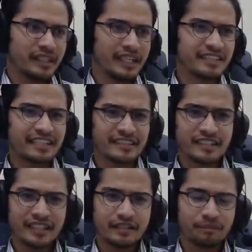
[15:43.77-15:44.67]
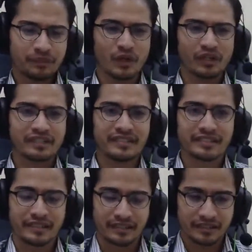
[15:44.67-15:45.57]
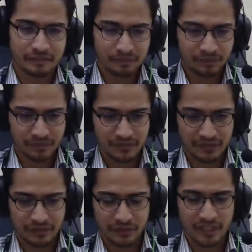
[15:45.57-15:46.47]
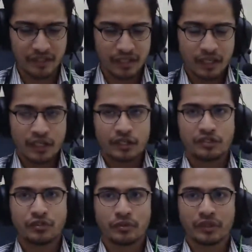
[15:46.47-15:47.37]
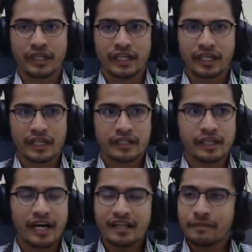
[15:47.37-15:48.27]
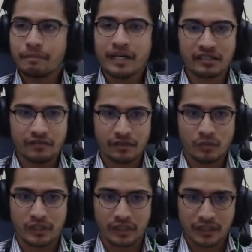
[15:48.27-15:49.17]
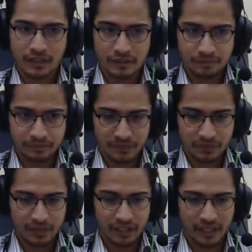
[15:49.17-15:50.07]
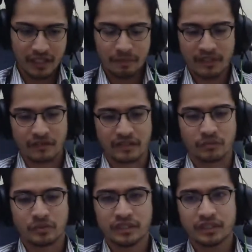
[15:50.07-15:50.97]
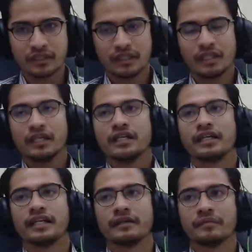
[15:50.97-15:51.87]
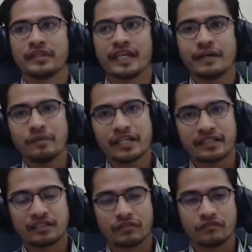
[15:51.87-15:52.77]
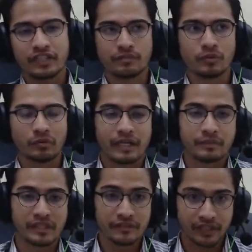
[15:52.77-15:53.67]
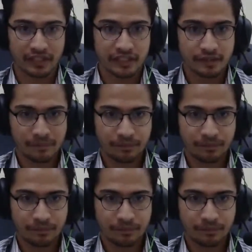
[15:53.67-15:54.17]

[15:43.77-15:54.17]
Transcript: it's actually not consistent. Okay, so in other parts of the world, the IP address for Facebook might be different.